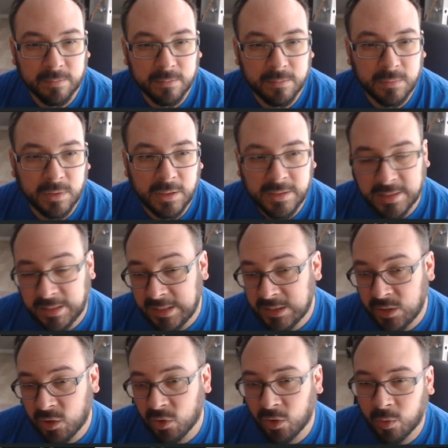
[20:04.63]
He's an
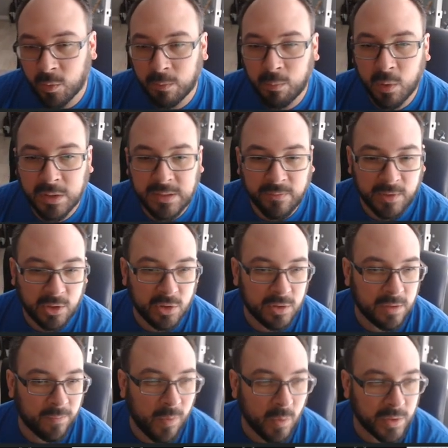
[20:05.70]
easy 31 points if they choose
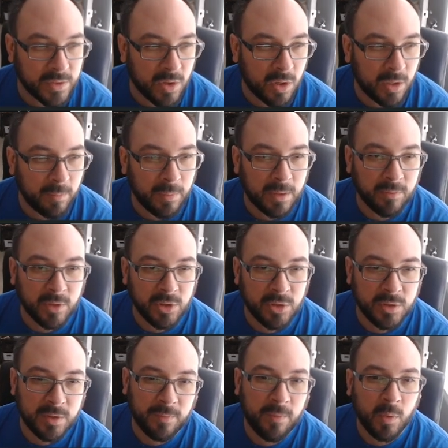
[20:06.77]
to focus on it, but if they choose
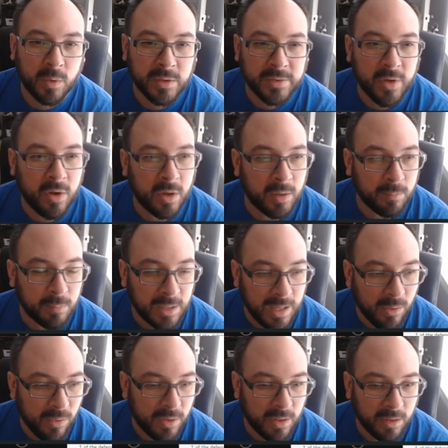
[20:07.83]
to focus on
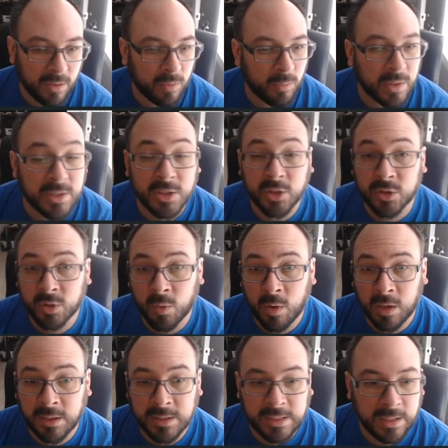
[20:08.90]
Blount, then the rest of your
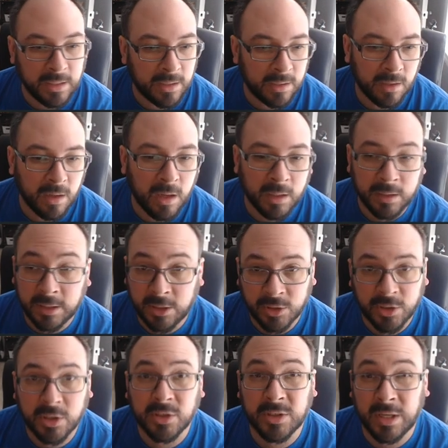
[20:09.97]
squad is going to unleash
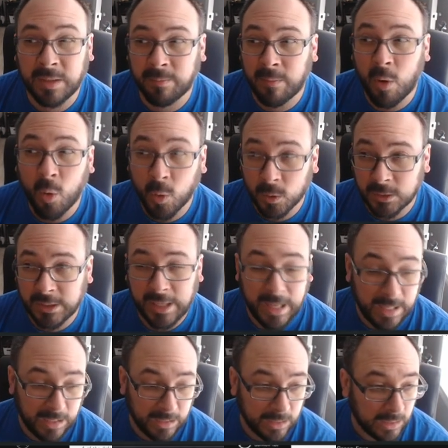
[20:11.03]
some holy
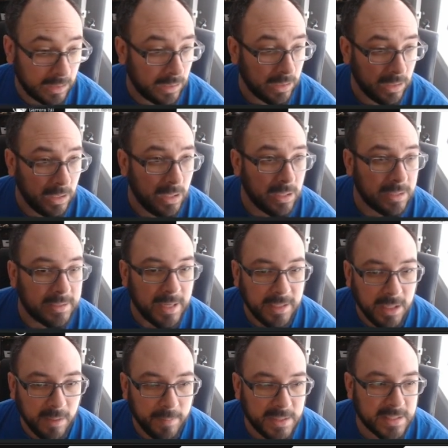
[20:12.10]
hell. Ten
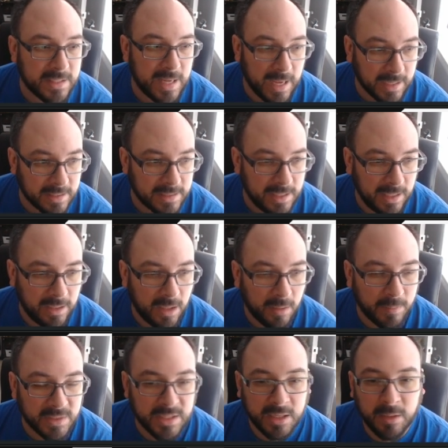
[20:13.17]
Nub is next. Ten Nub
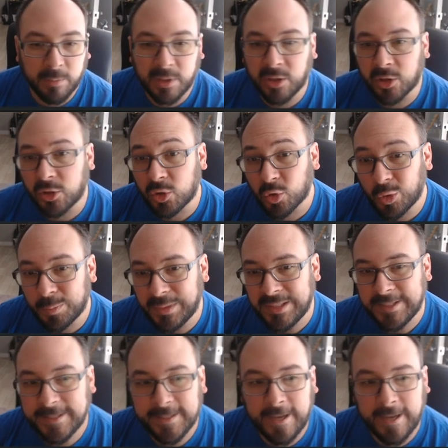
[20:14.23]
is going to be your control piece.